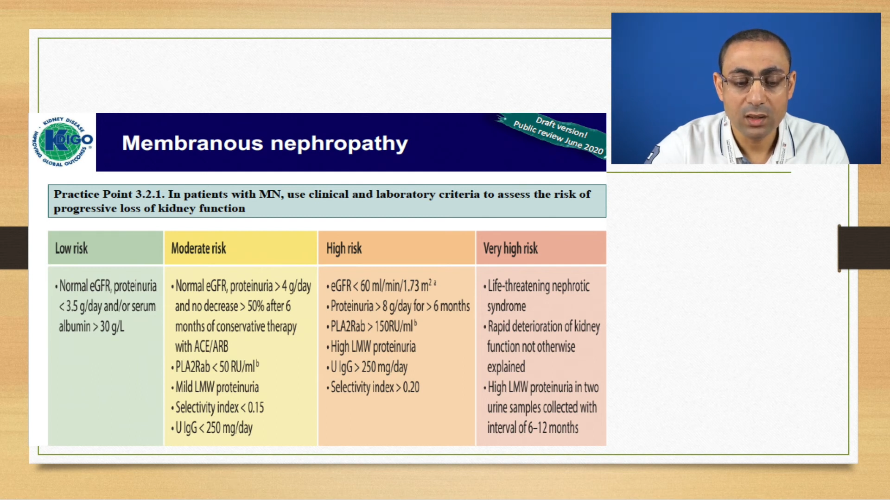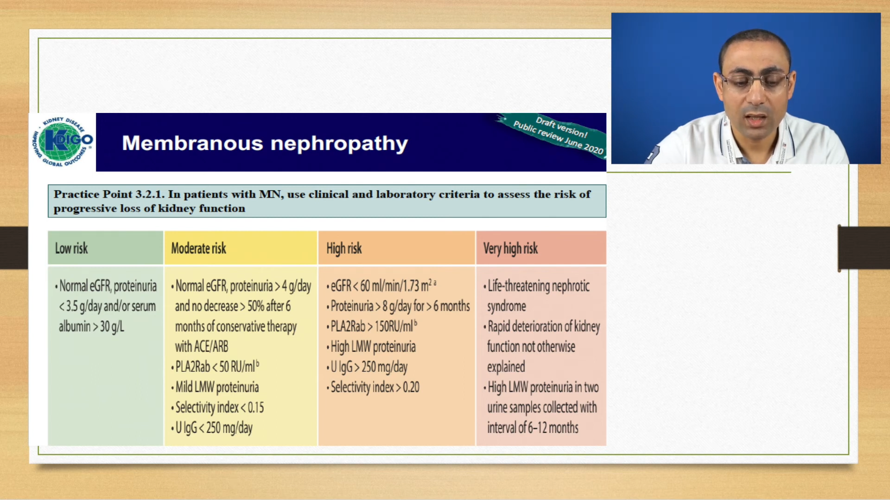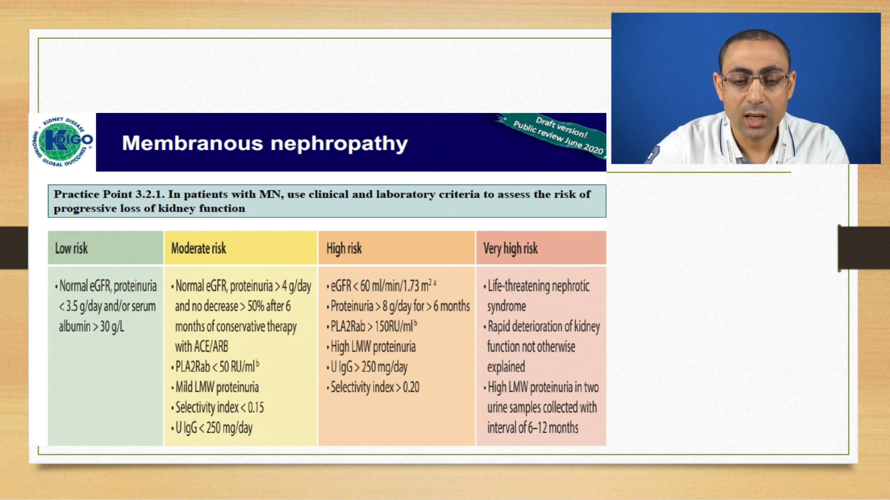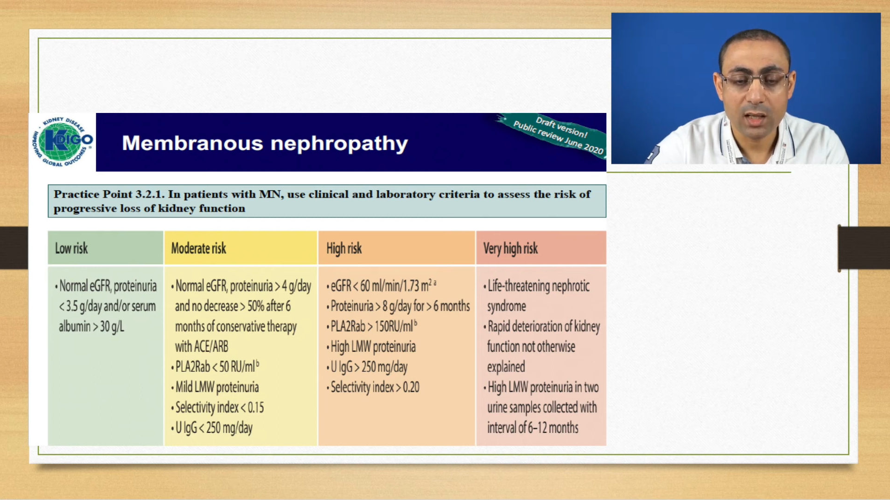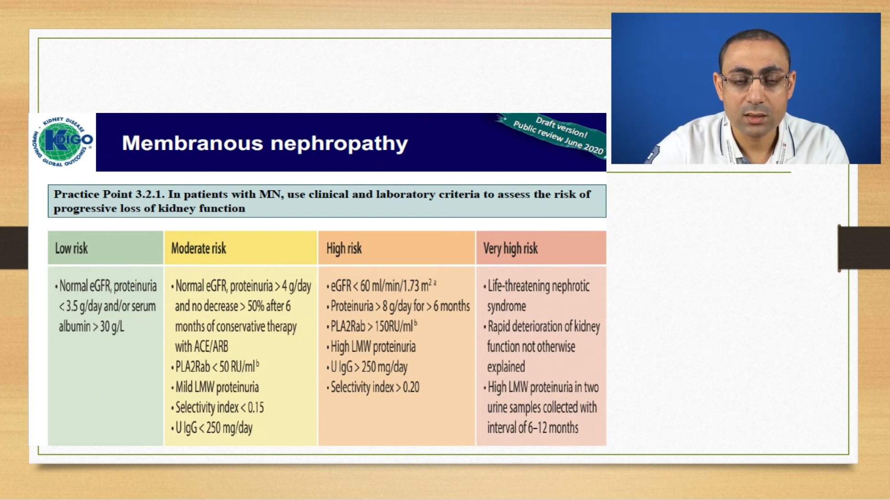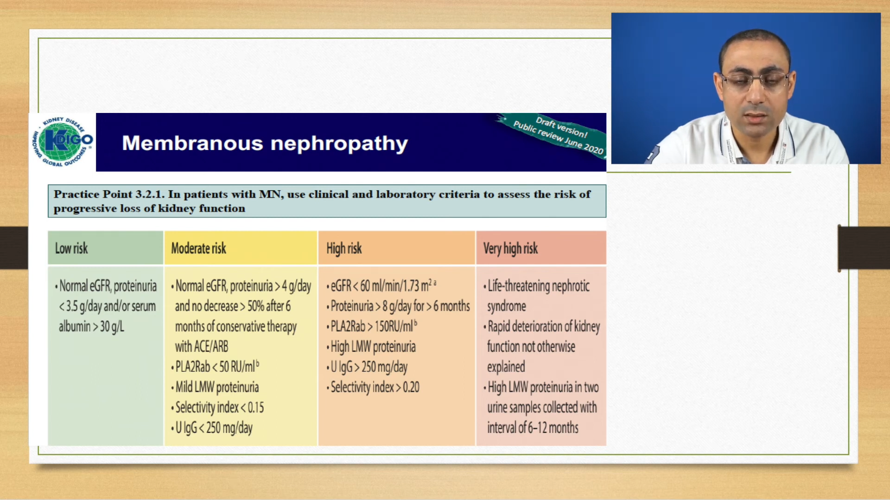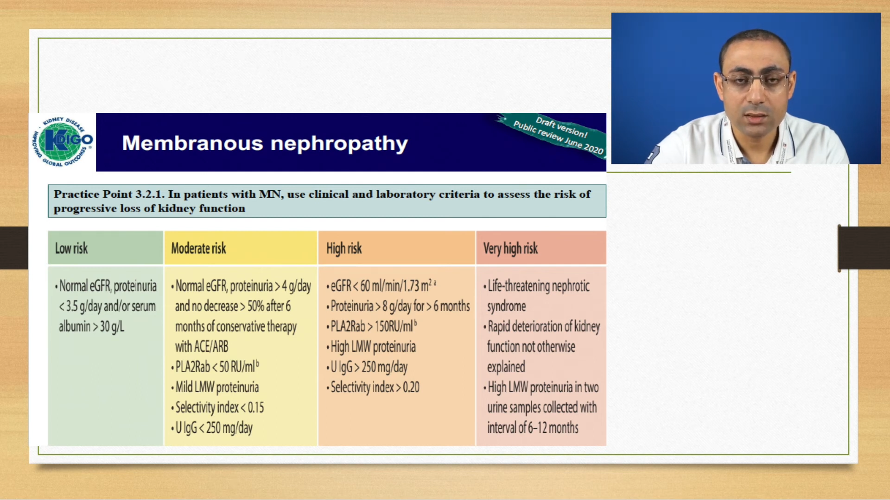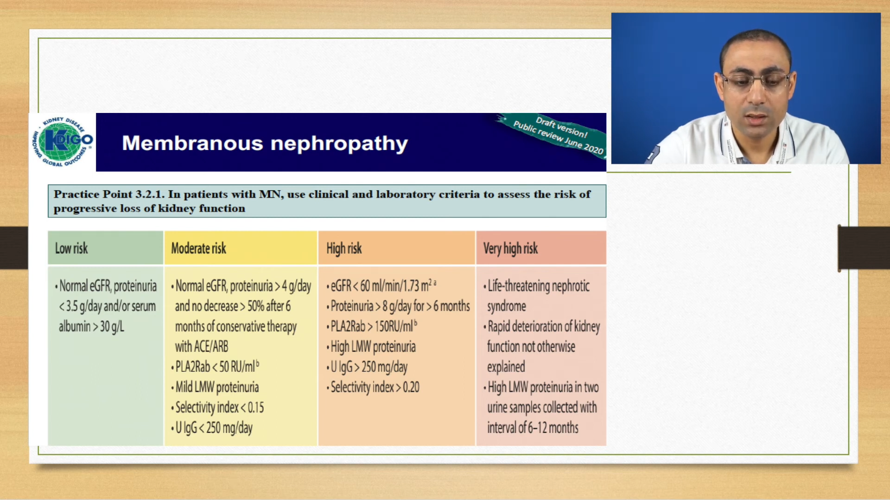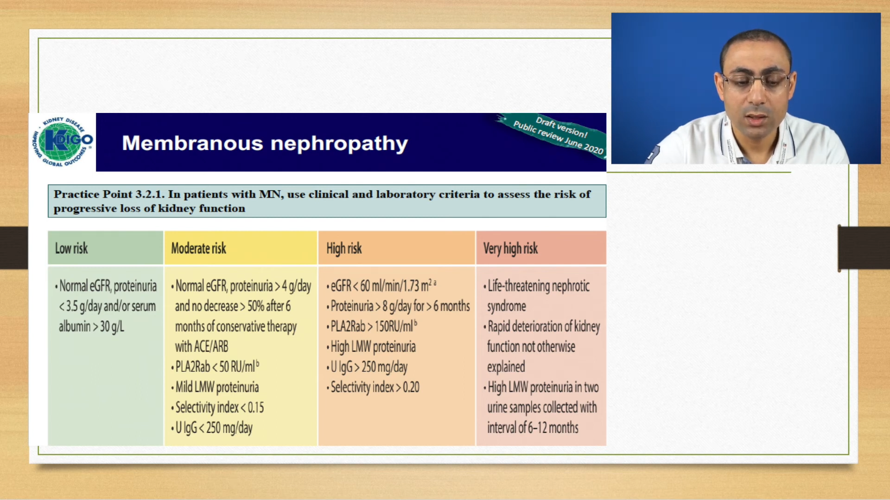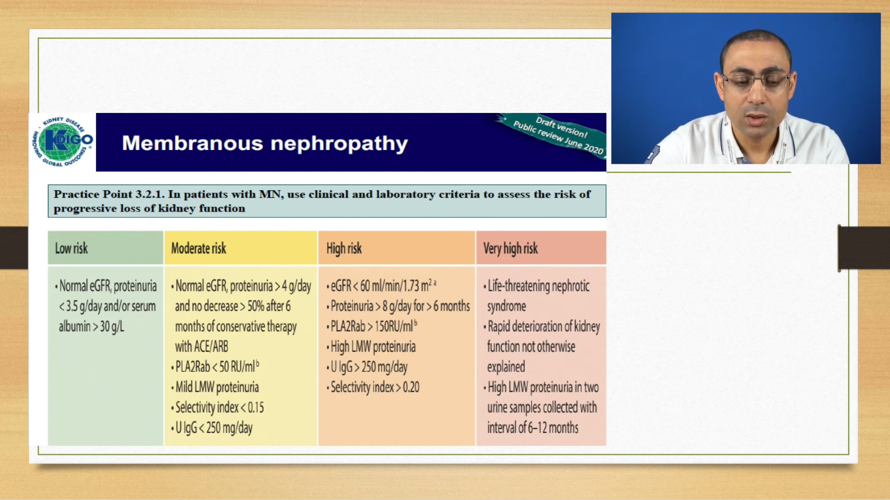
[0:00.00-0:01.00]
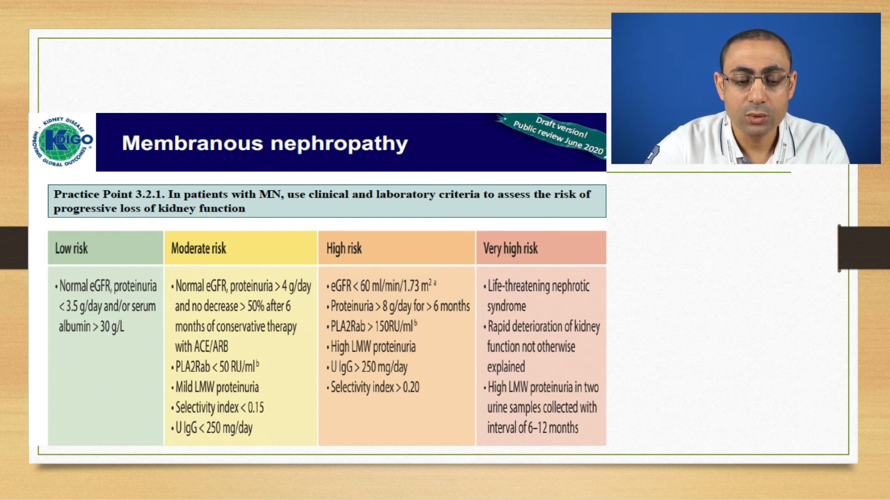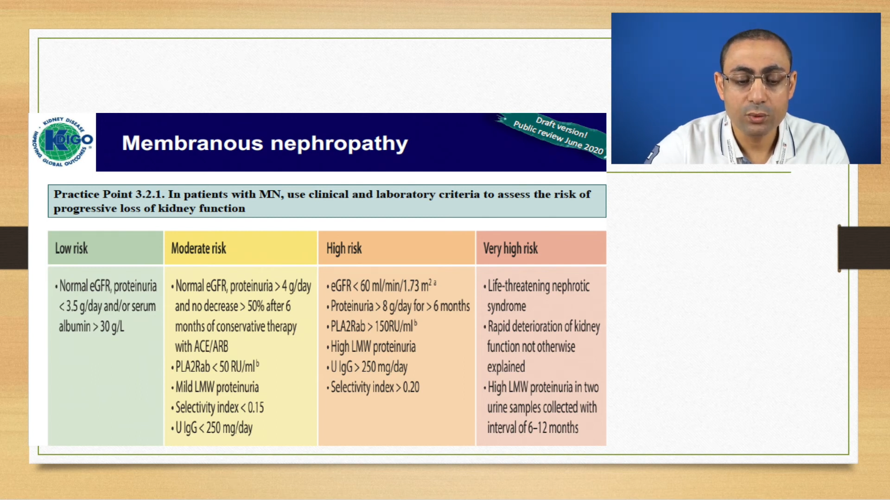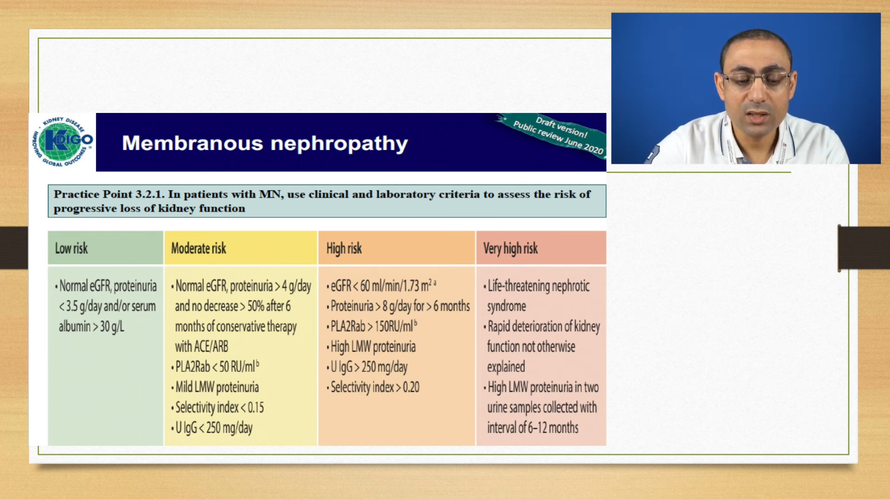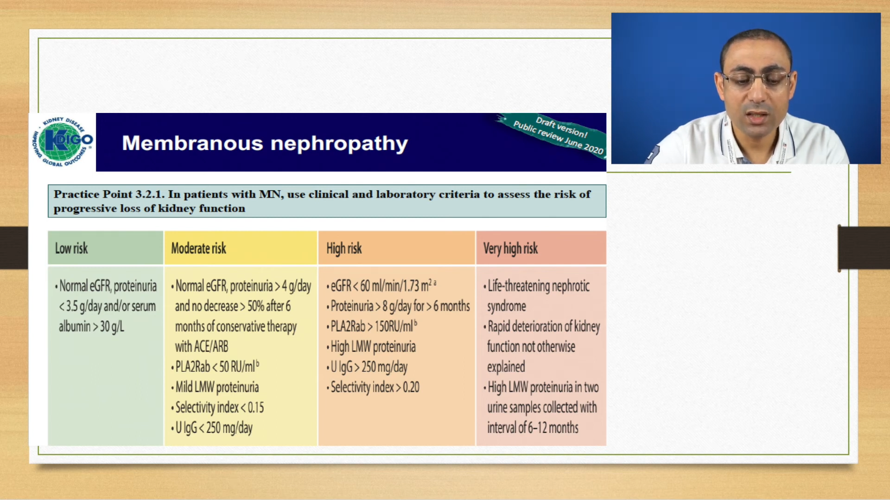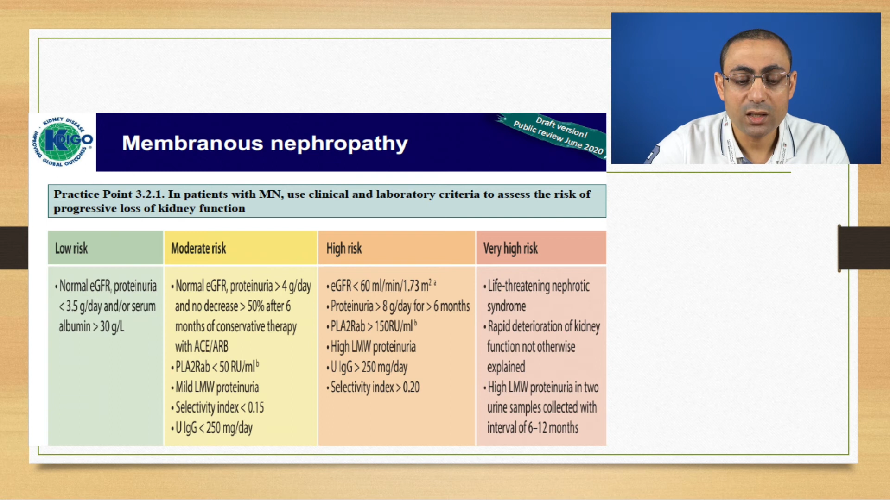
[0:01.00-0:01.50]
and
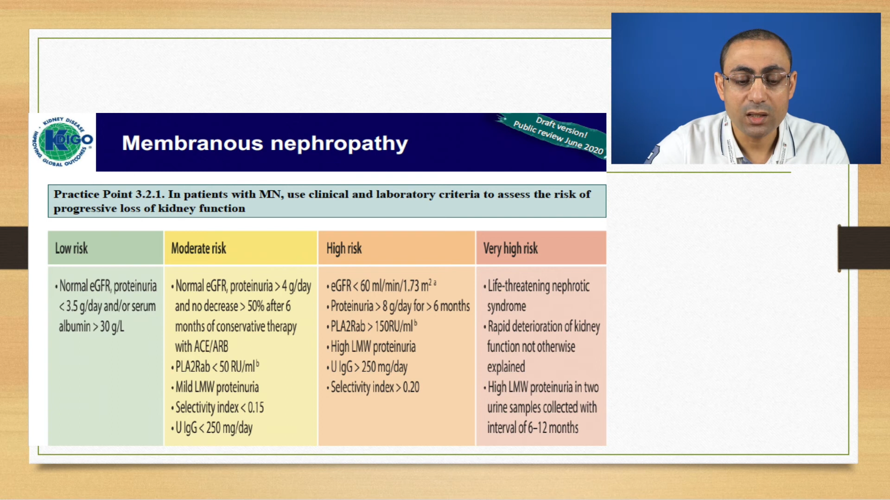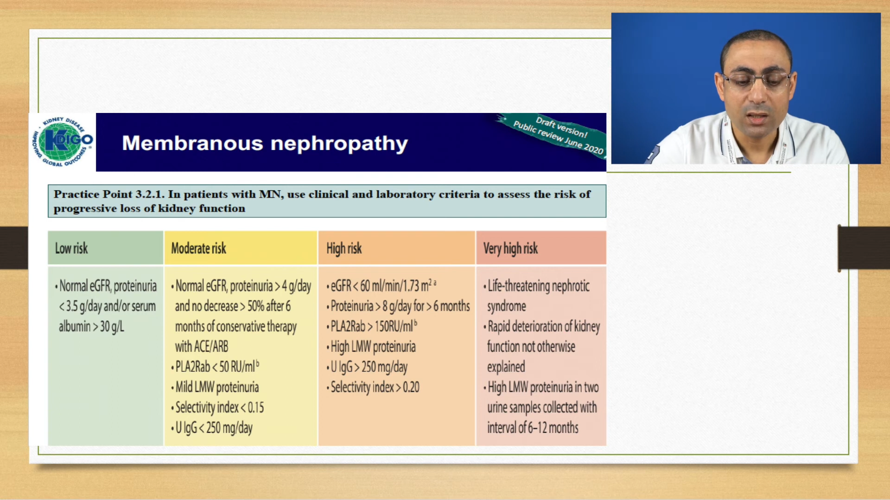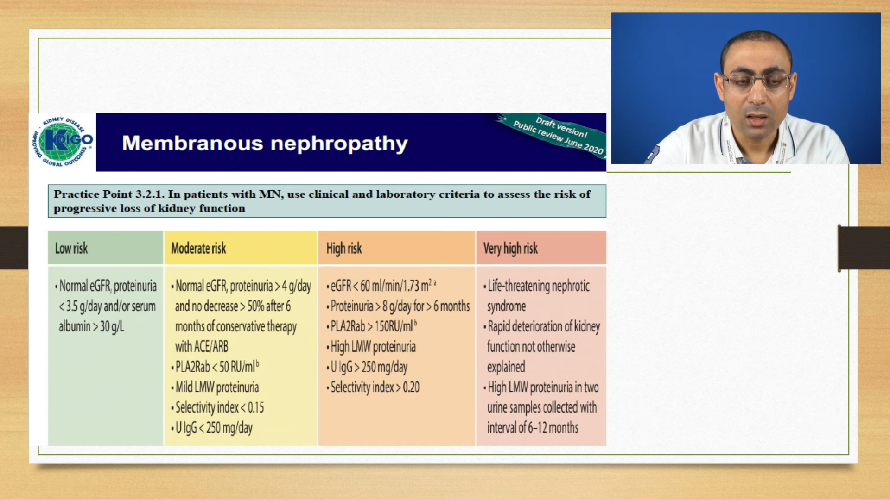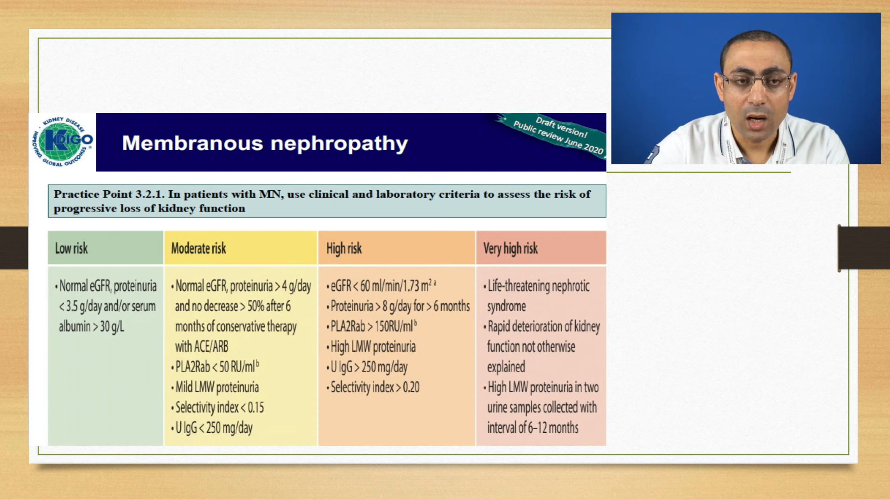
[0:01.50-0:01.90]
urinary